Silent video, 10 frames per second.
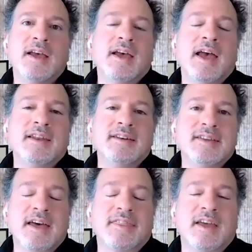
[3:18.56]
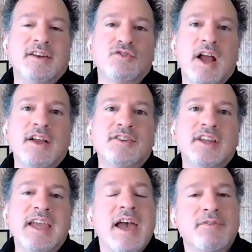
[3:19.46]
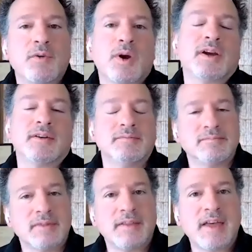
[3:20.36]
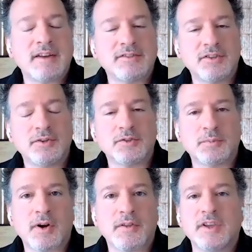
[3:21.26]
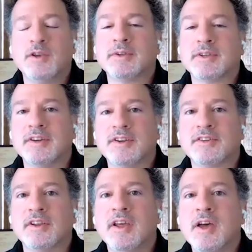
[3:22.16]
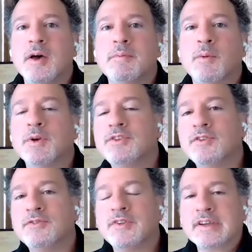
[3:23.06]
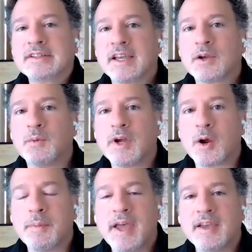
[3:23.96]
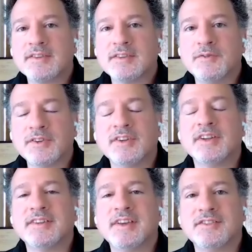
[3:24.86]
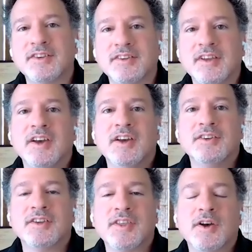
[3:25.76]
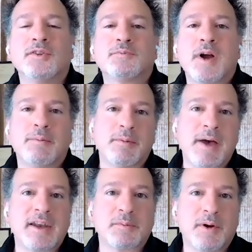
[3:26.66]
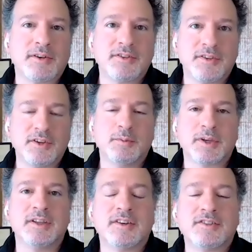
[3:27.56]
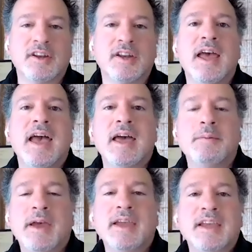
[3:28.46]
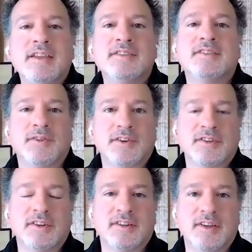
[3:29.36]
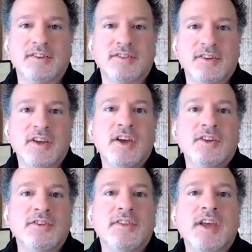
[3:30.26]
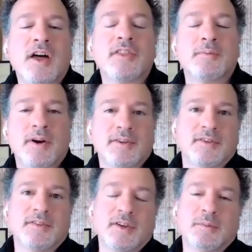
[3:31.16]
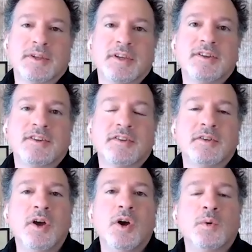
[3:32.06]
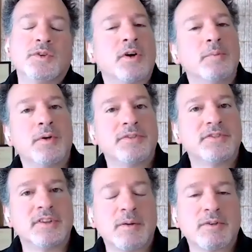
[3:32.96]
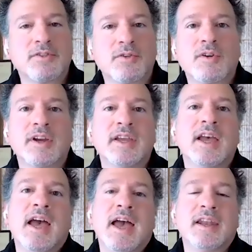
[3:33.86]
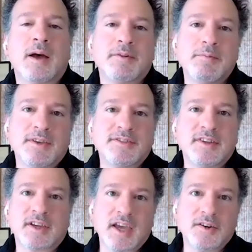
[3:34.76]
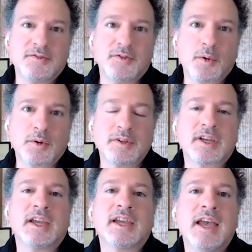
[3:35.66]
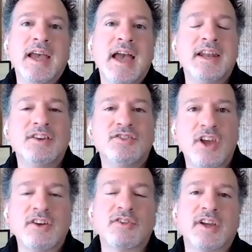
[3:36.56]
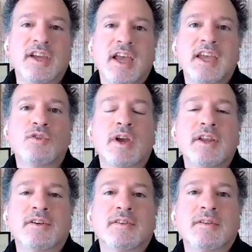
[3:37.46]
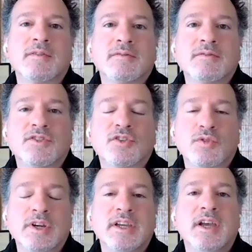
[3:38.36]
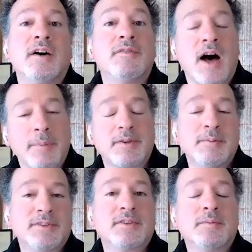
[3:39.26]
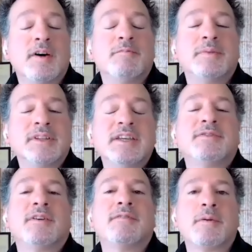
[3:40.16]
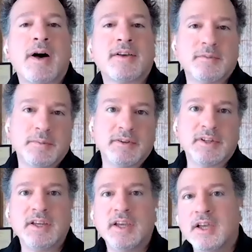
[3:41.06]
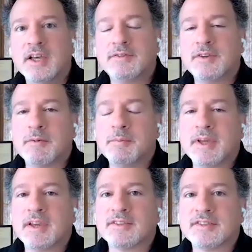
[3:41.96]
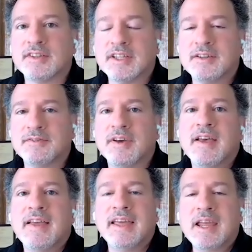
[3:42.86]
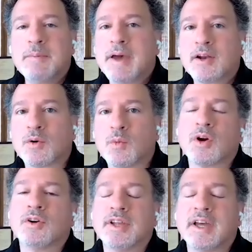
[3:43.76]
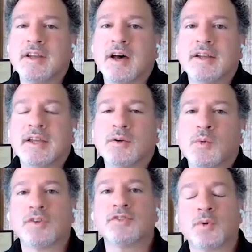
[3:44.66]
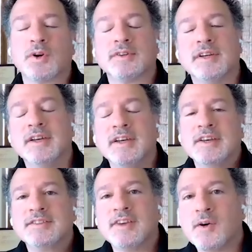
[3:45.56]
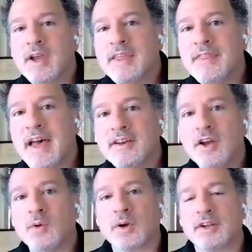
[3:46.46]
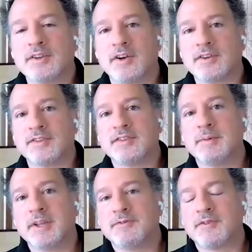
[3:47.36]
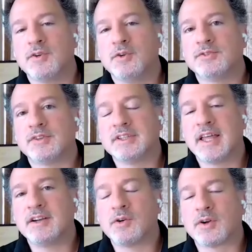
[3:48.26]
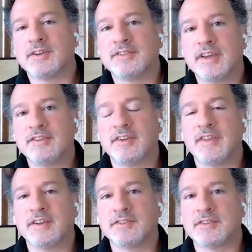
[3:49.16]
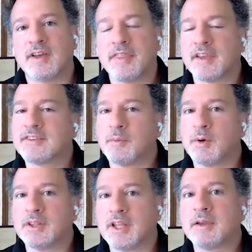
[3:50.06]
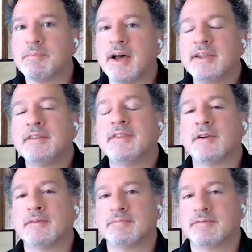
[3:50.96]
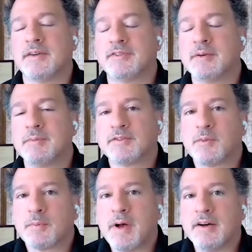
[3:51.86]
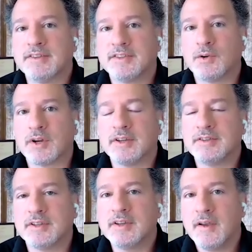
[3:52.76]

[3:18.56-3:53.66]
and death and tragedy everywhere. And that too is part of the human condition. But we do feel like we are paying sufficient attention to those problematic parts of the human condition and paying insufficient attention to the other parts of the human condition, which are both celebratory and optimistic and forward looking and engendering a greater degree of optimism, of belief, of the possibility of human beings to live in a better world and not in a worse world. So, in that note, we're going to talk to somebody who's led an organization that is, I think, somewhat like minded. They're definitely much more policy oriented